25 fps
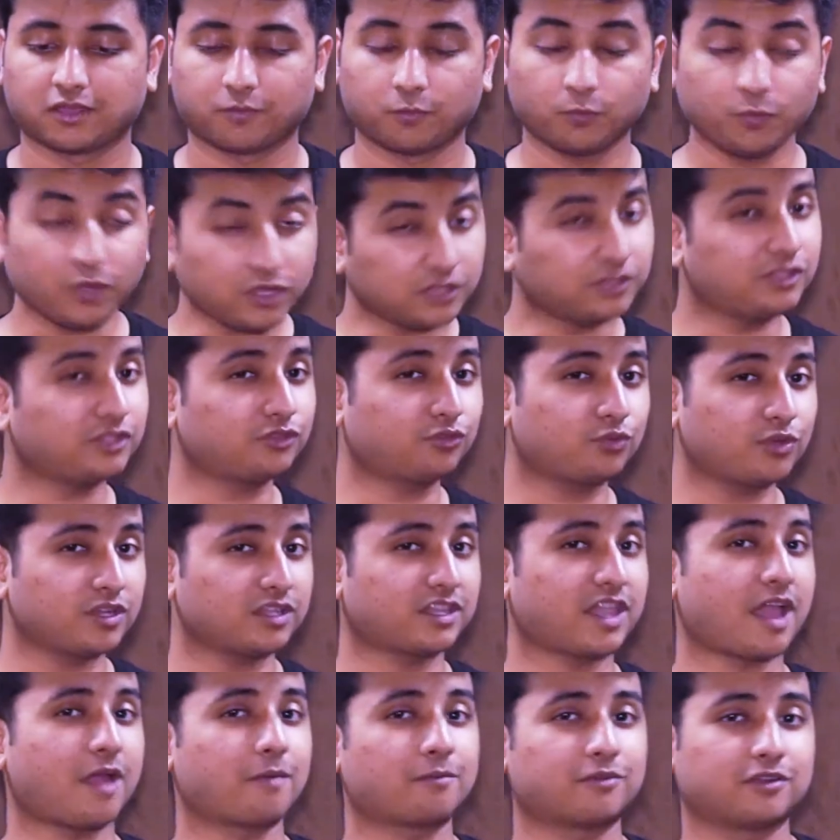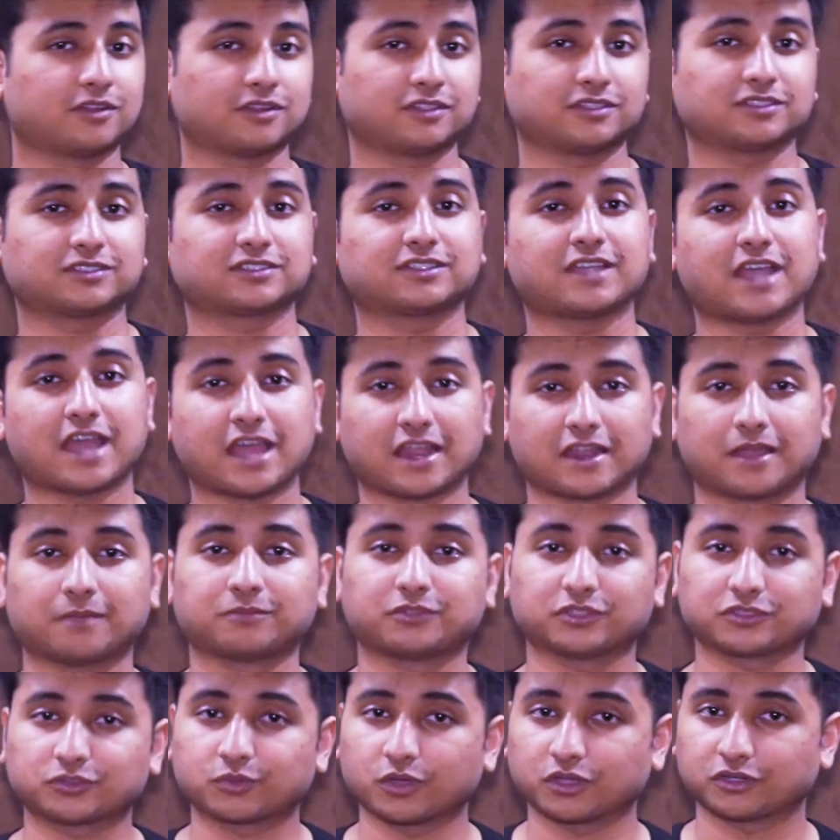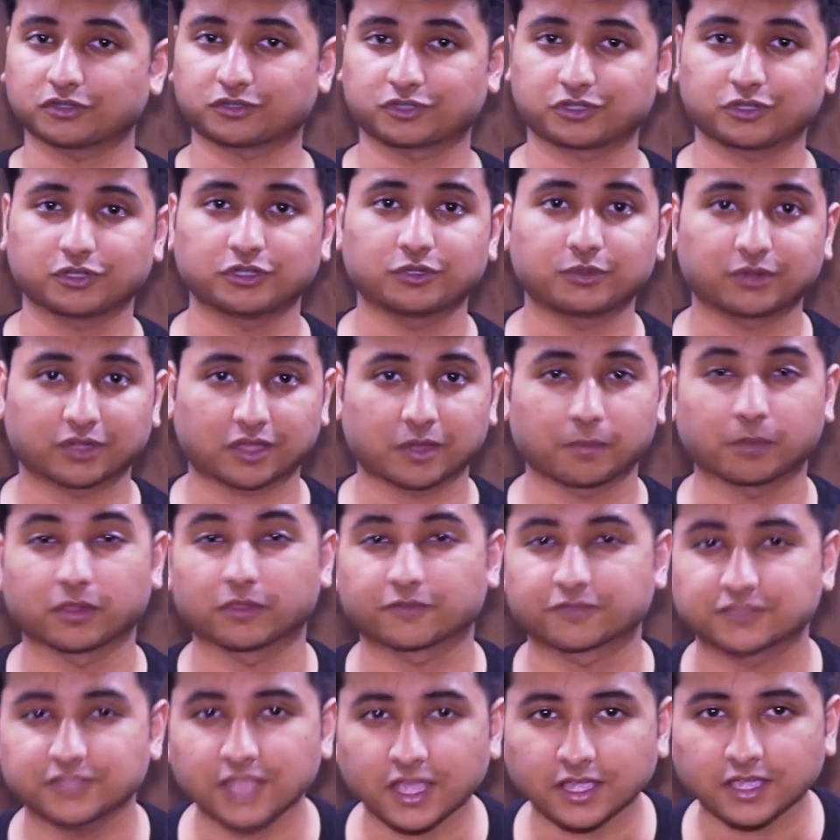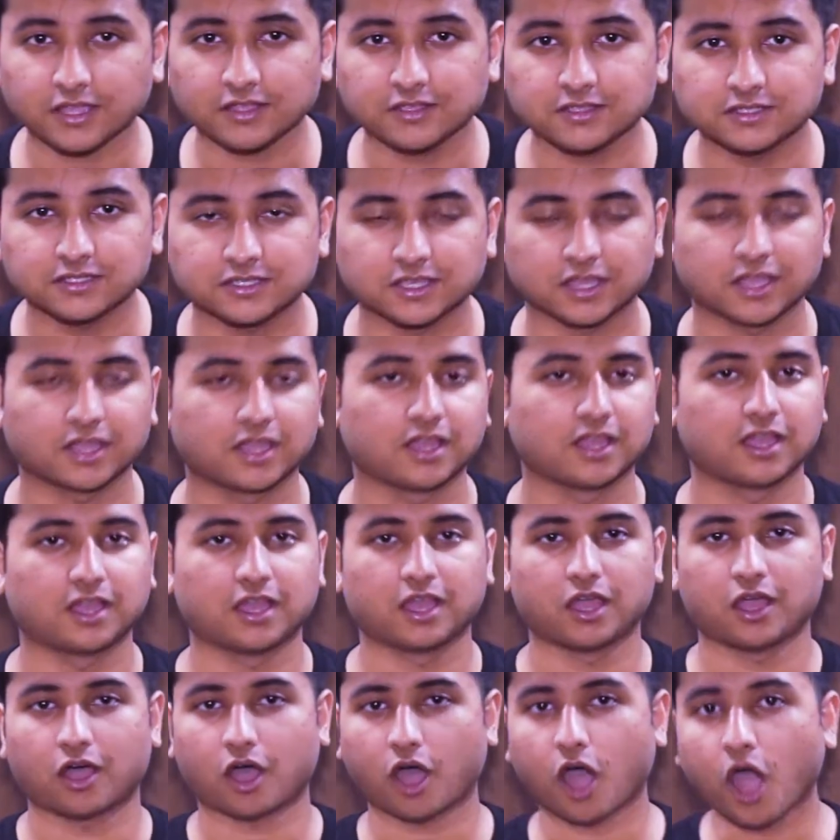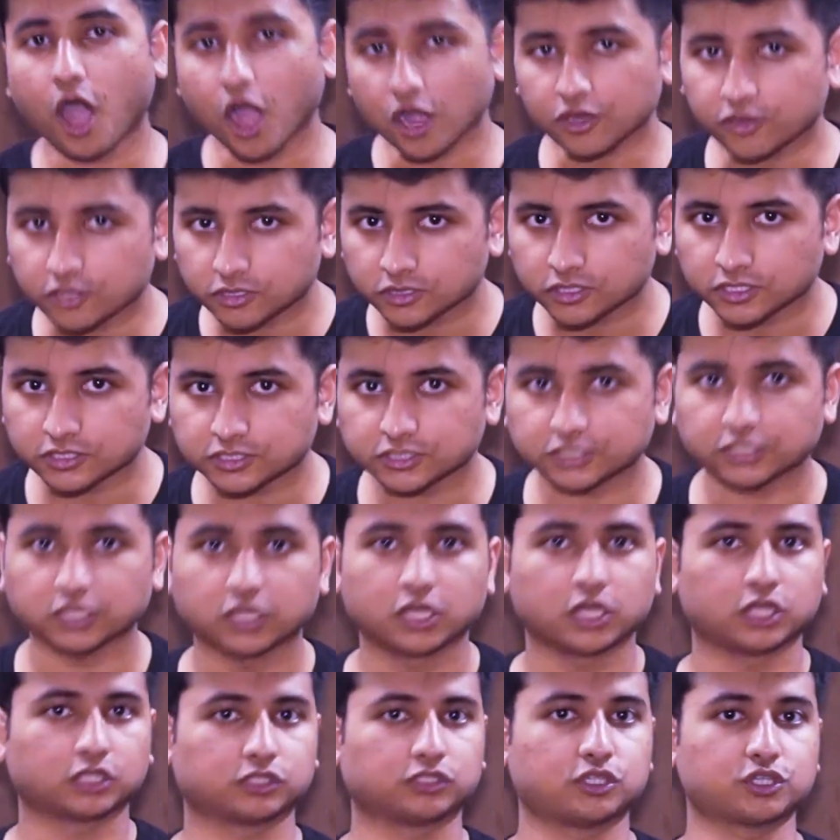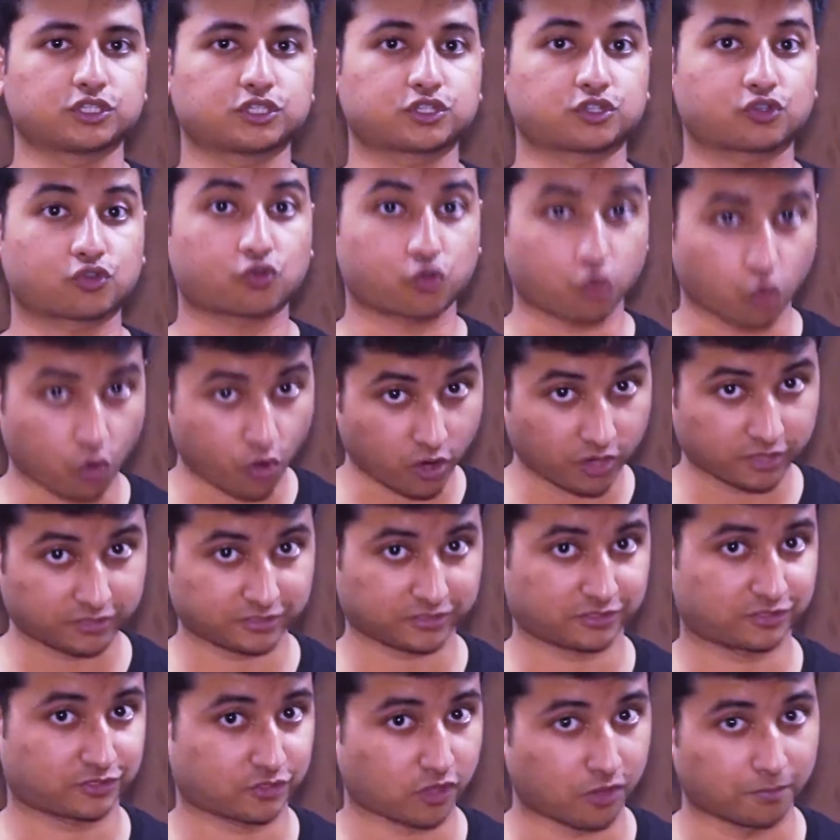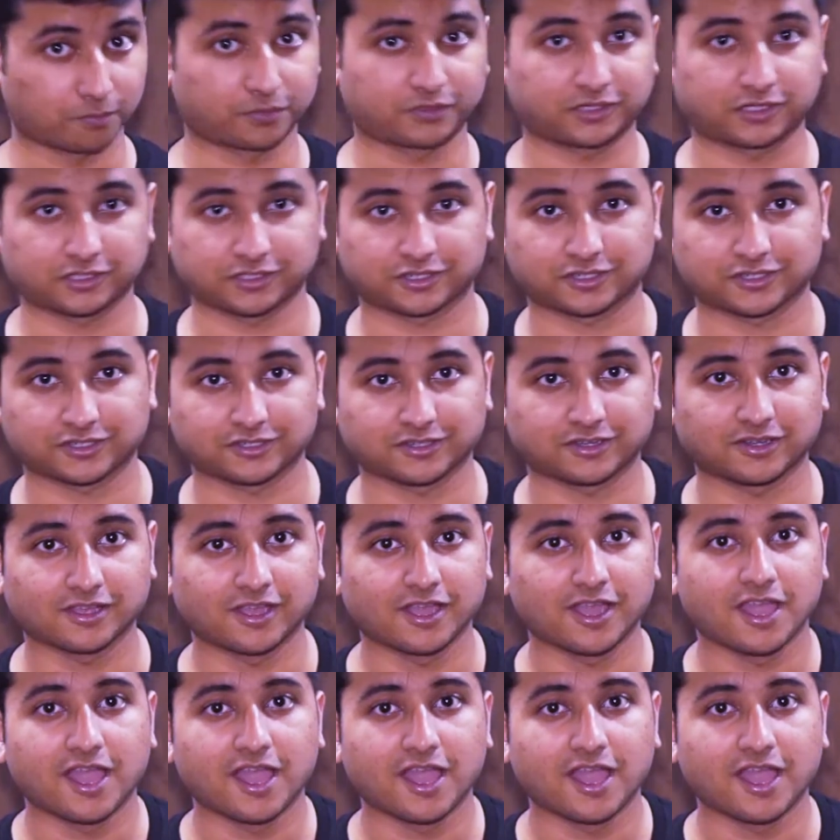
With the 3 cameras that I'm just going to show you in a couple of seconds, Oculus destroys its competition.